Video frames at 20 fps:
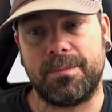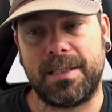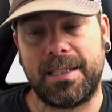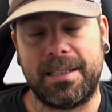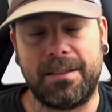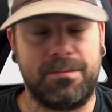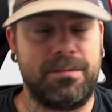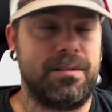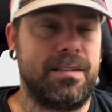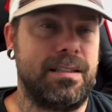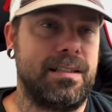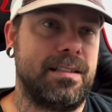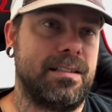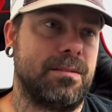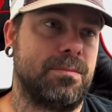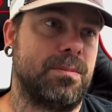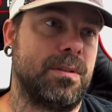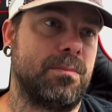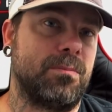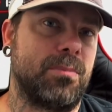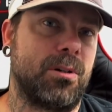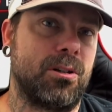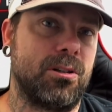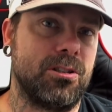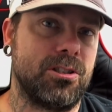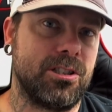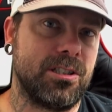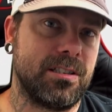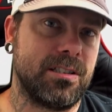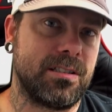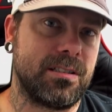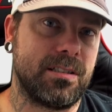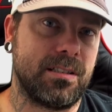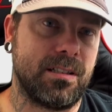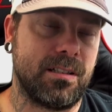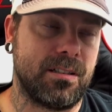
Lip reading: it has been purchased,